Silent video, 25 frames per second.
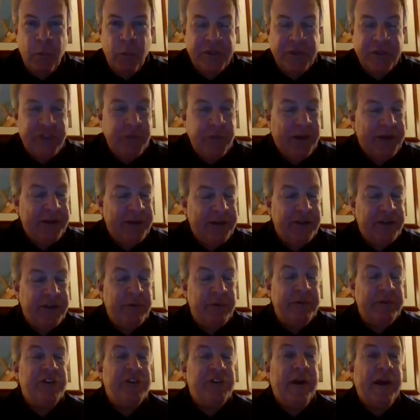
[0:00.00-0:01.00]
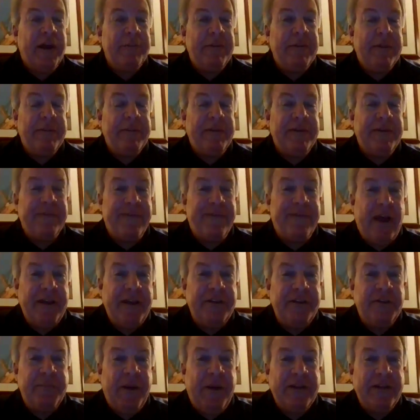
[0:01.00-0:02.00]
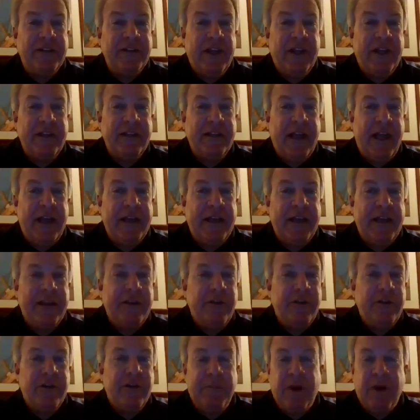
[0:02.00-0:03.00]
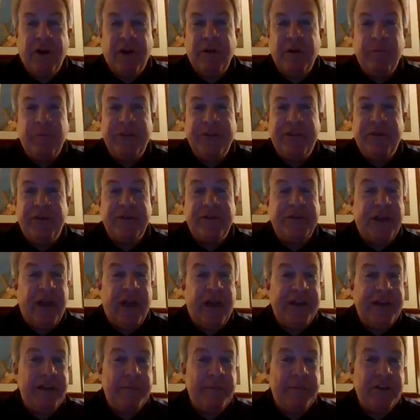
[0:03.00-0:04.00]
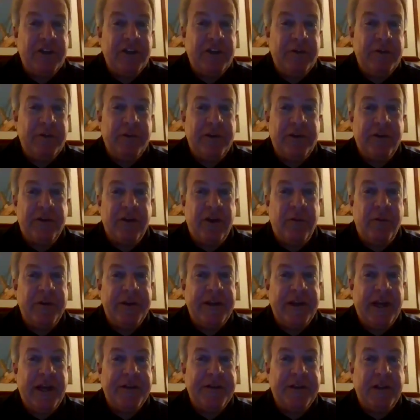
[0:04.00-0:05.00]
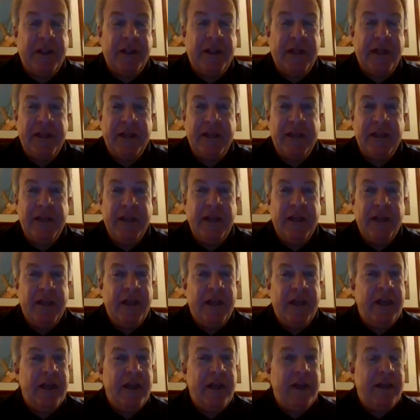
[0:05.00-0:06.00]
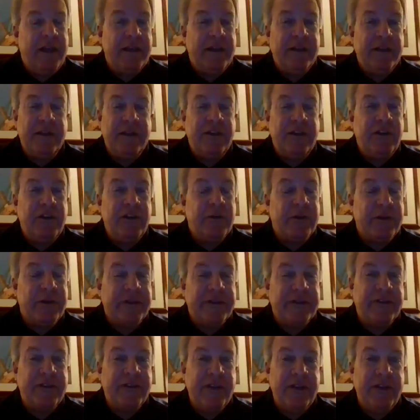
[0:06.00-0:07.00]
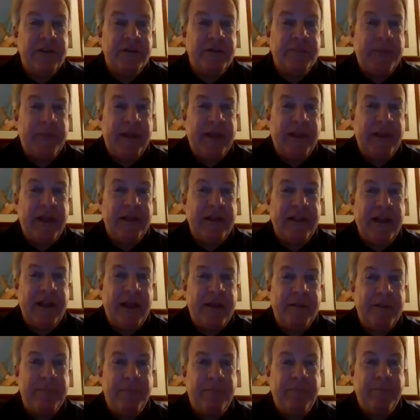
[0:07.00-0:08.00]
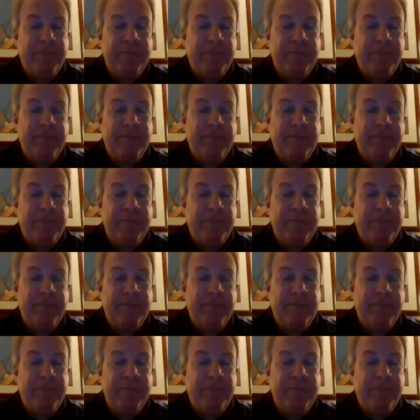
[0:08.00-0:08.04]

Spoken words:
What you want to do is you want to be able to find spots like that, and you can mark them with your side imaging when you're going down the lake, and you can see a spot like that,